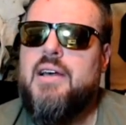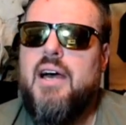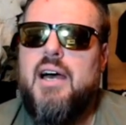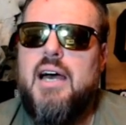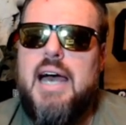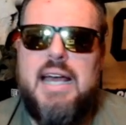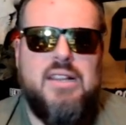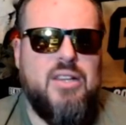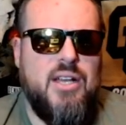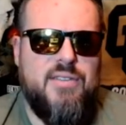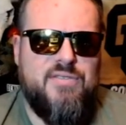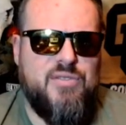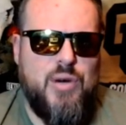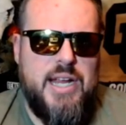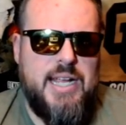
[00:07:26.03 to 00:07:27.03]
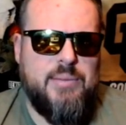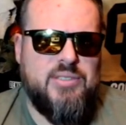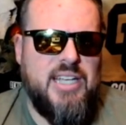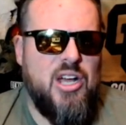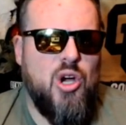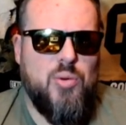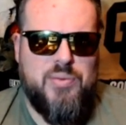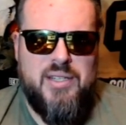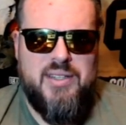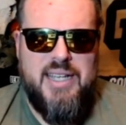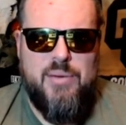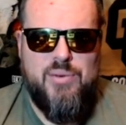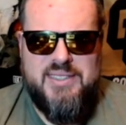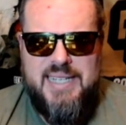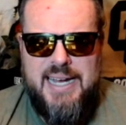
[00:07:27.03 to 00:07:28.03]
I love Braves. I hope that they
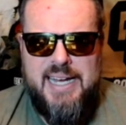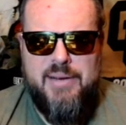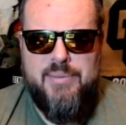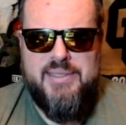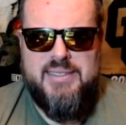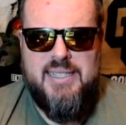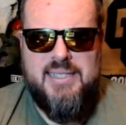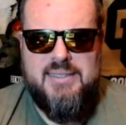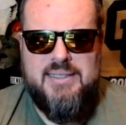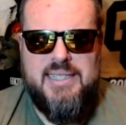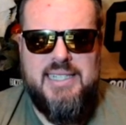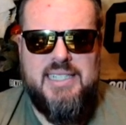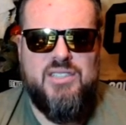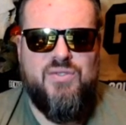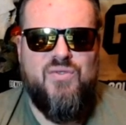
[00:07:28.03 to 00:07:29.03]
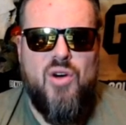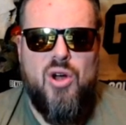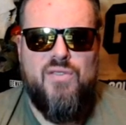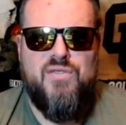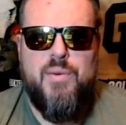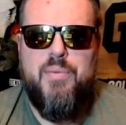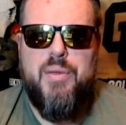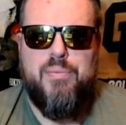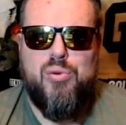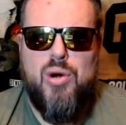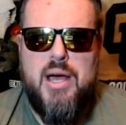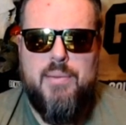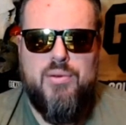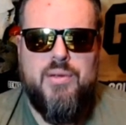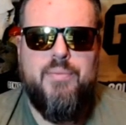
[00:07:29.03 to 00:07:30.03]
retain him in Tennessee. He's far from the
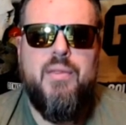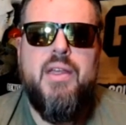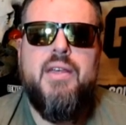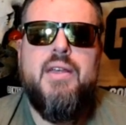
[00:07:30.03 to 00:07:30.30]
problem.